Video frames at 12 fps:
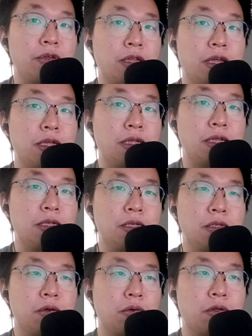like
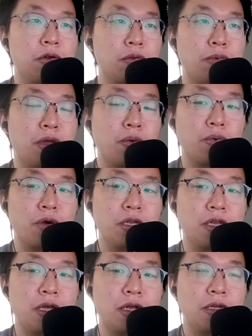it's no longer being
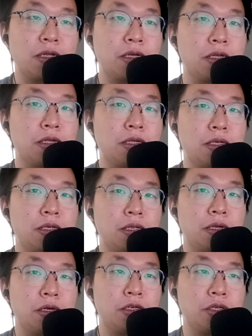worked on because
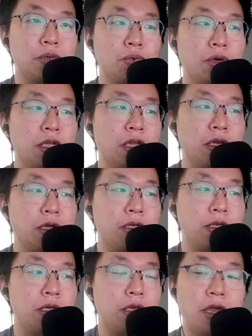they're just working
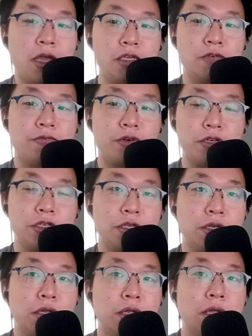on the H
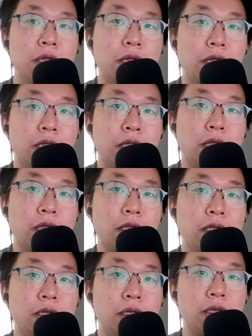version.
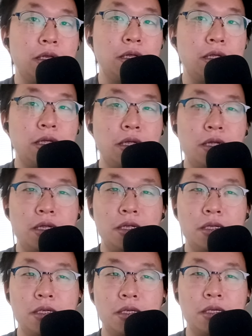And
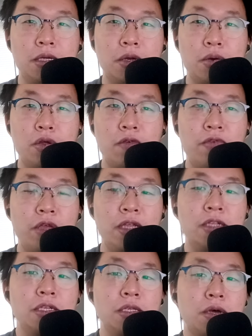it, I don't know if you
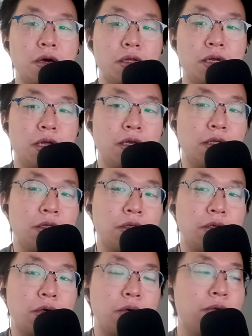can install it on a
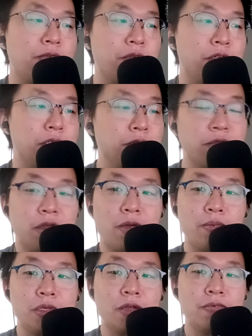third revision of the
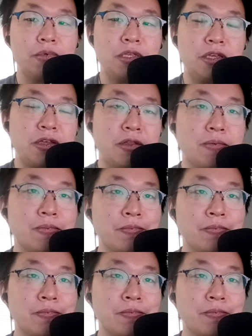M17